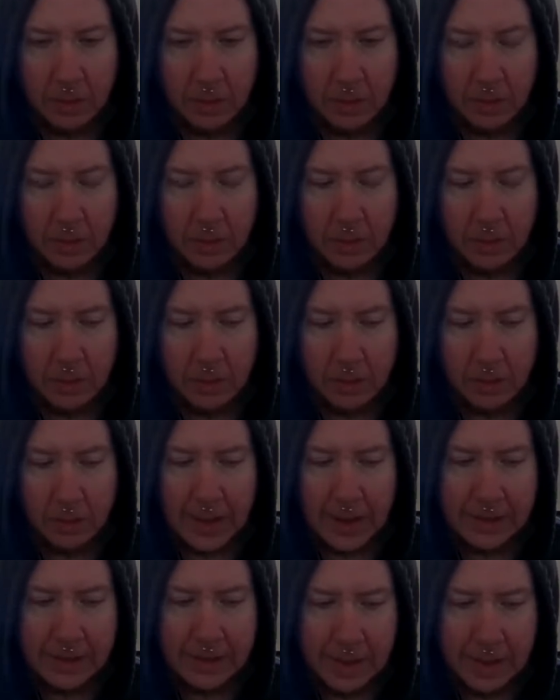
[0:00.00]
Last
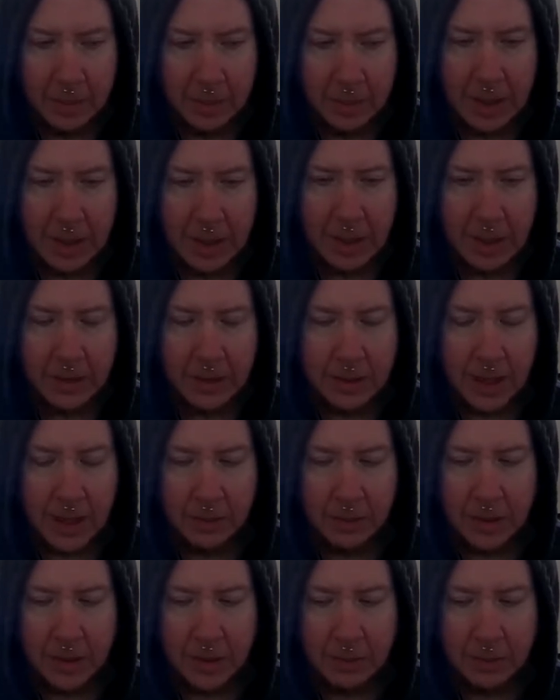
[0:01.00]
time I got the ketamine
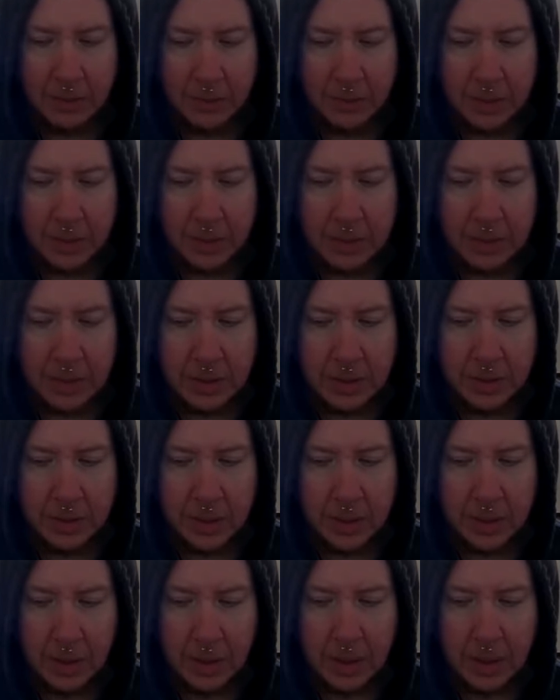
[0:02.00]
infusion,
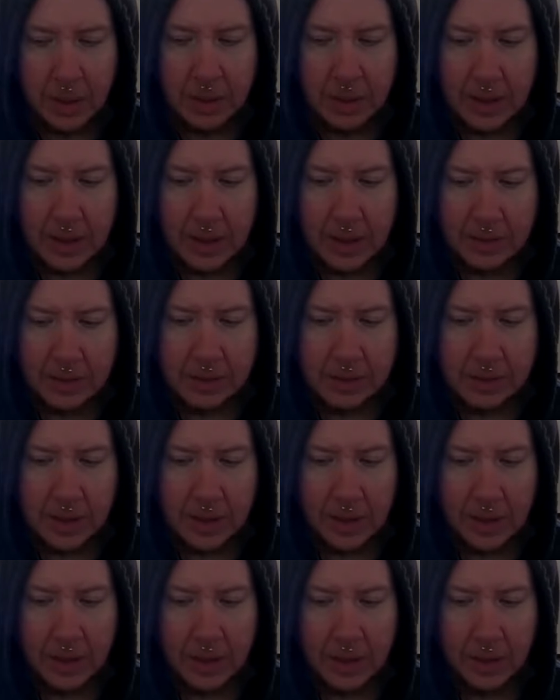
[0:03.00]
yes,
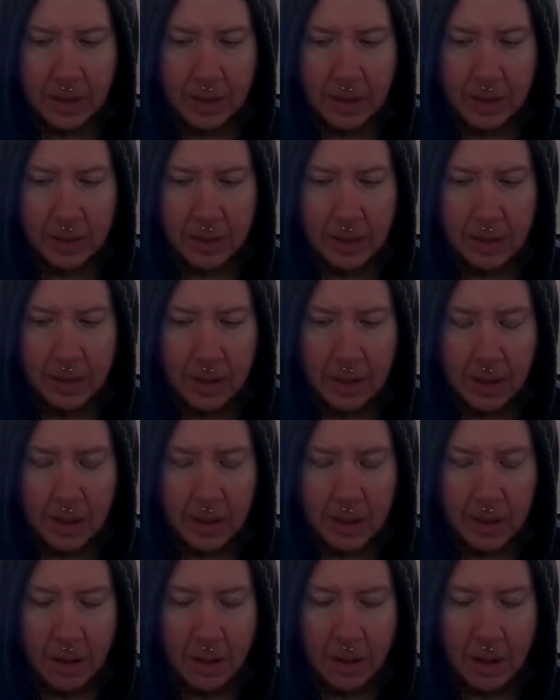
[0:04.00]
I
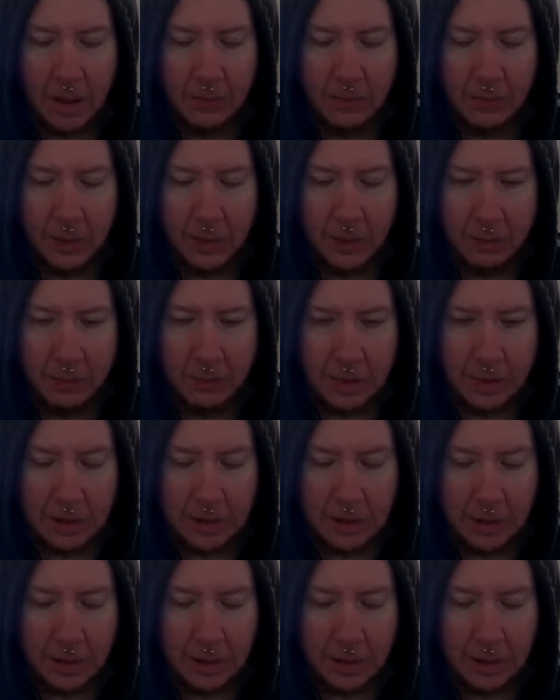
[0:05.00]
felt really good